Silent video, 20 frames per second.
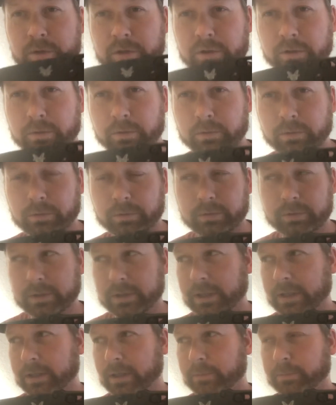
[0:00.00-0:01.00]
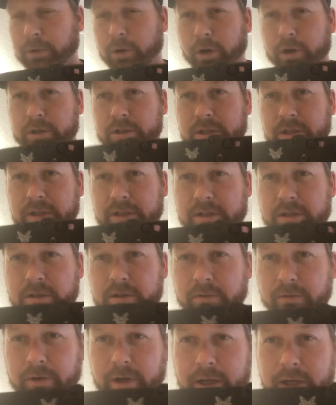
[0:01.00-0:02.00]
to get the partially
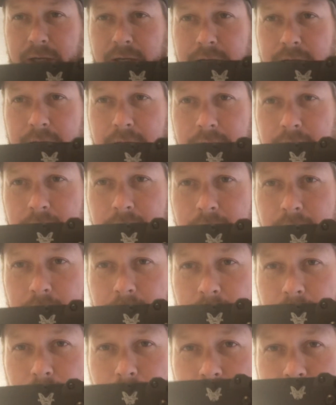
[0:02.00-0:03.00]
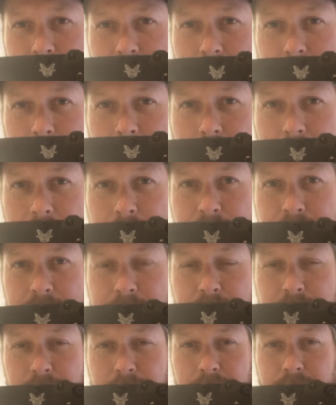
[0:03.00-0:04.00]
serrated, which I know a lot of
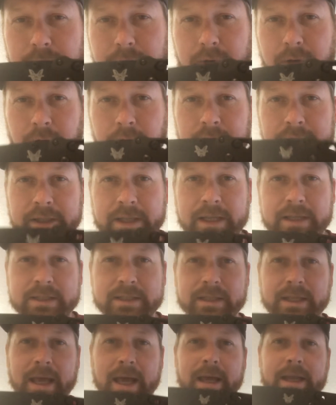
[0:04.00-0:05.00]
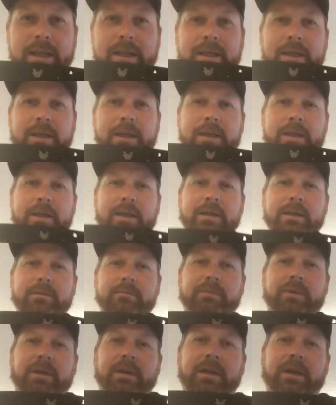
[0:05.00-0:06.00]
people are against that,
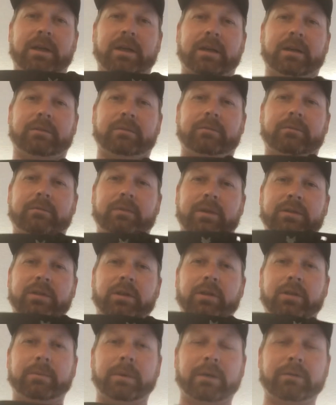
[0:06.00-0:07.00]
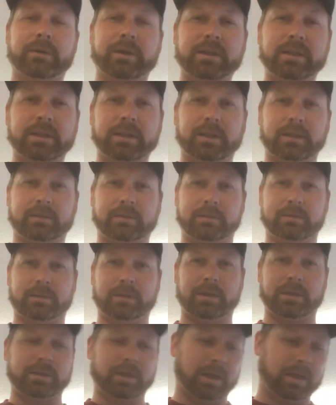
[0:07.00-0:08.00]
but I'll tell you my reasoning,
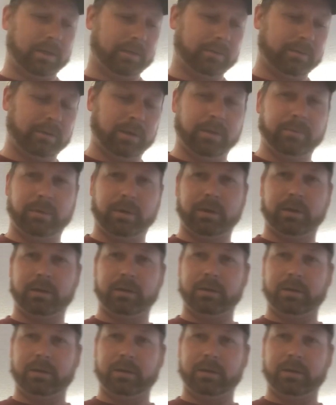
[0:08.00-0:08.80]
because I'm a